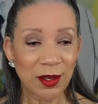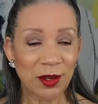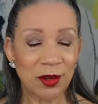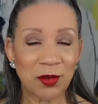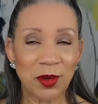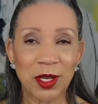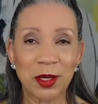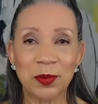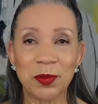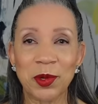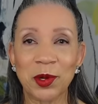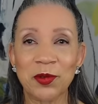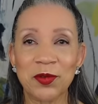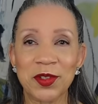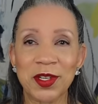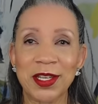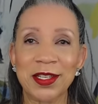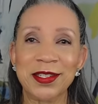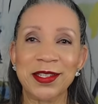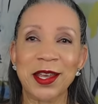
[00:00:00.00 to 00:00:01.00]
great
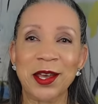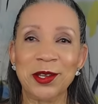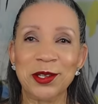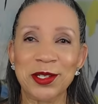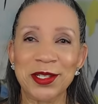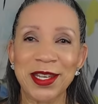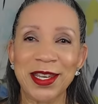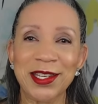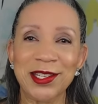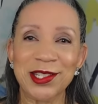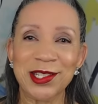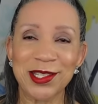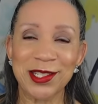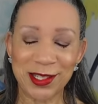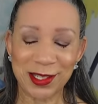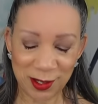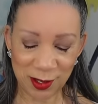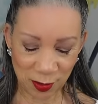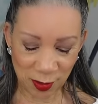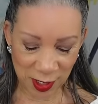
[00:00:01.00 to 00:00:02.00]
birthday
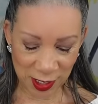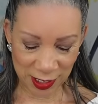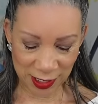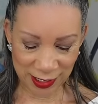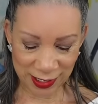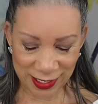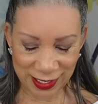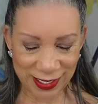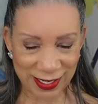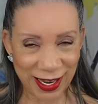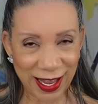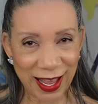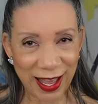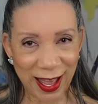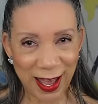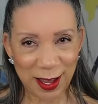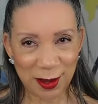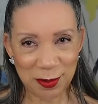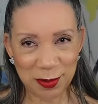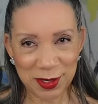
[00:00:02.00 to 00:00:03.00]
salutations and greetings, and
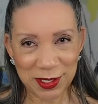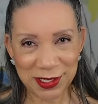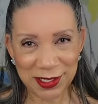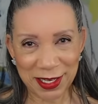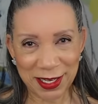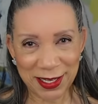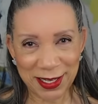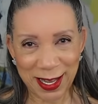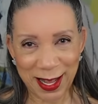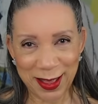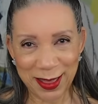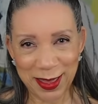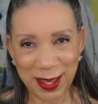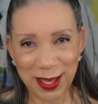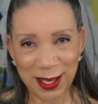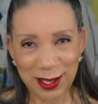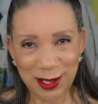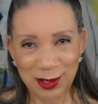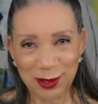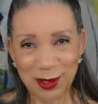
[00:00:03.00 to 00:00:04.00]
I appreciate that.
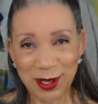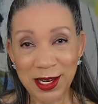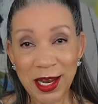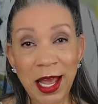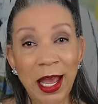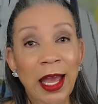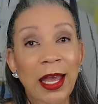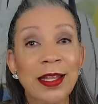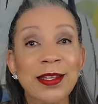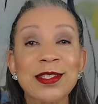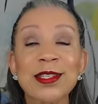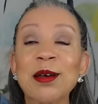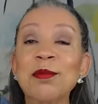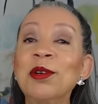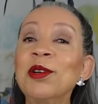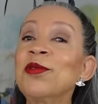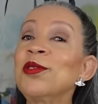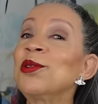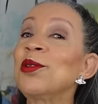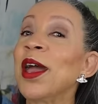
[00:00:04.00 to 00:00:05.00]
Thank you. And, and some
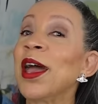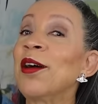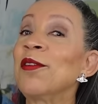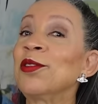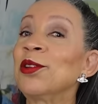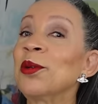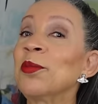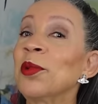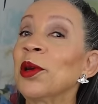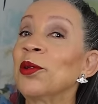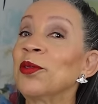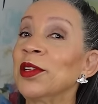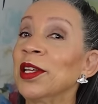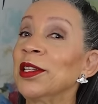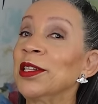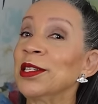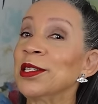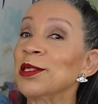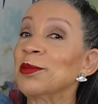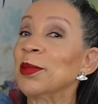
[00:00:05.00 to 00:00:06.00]
of you have your birthday
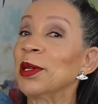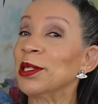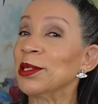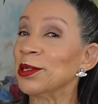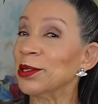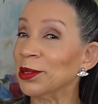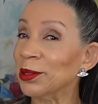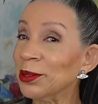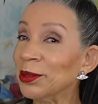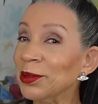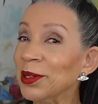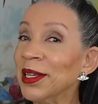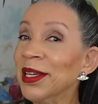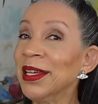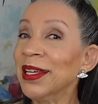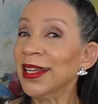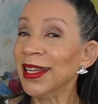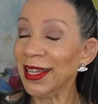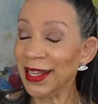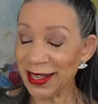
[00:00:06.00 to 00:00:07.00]
this month too,
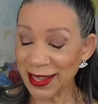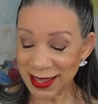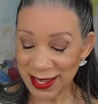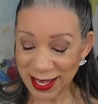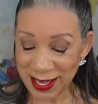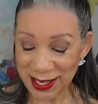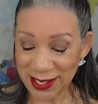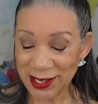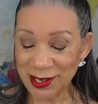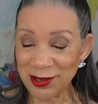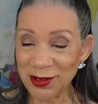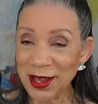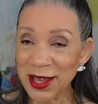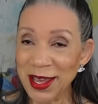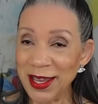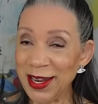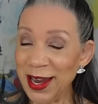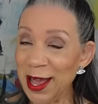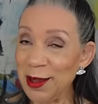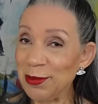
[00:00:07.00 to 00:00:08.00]
and thank you.
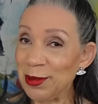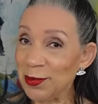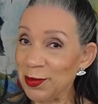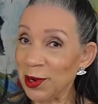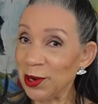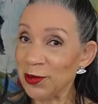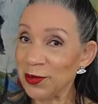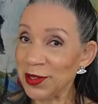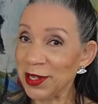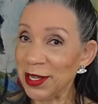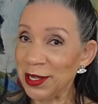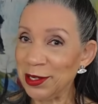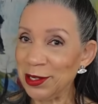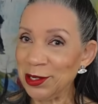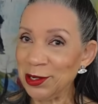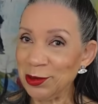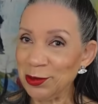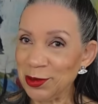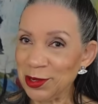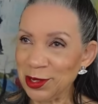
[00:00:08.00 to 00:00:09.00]
And happy birthday to
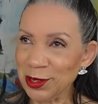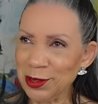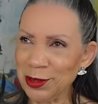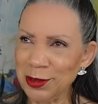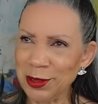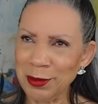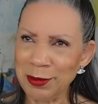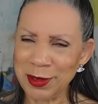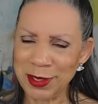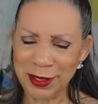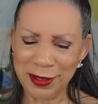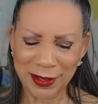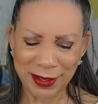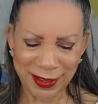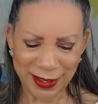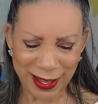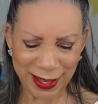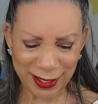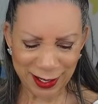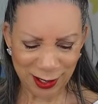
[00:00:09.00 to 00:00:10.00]
you too. I'm sorry,
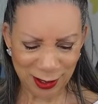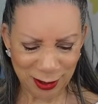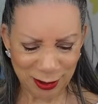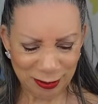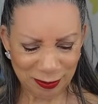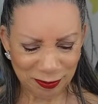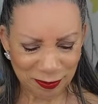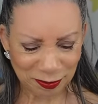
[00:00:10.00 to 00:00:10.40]
thank you.